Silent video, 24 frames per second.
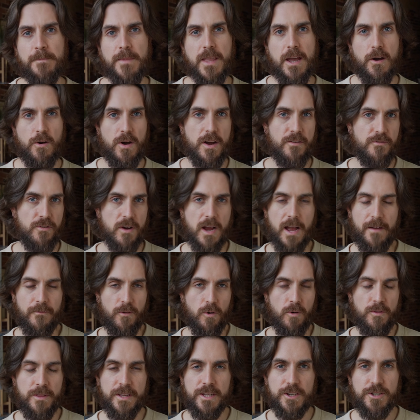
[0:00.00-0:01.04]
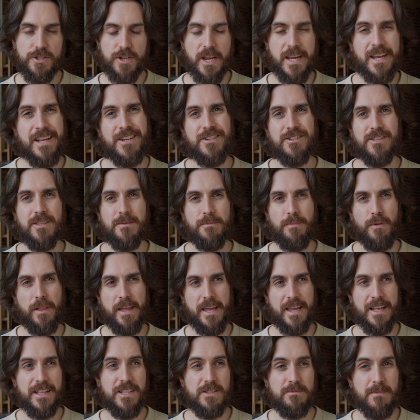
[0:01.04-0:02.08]
However, I've only changed the
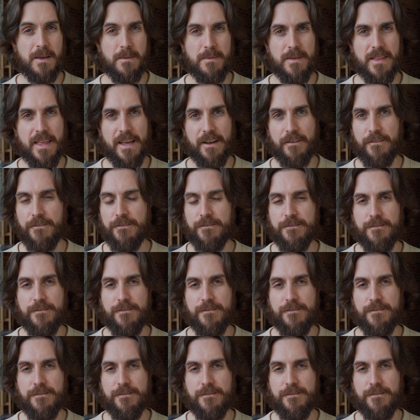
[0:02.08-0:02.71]
blades maybe like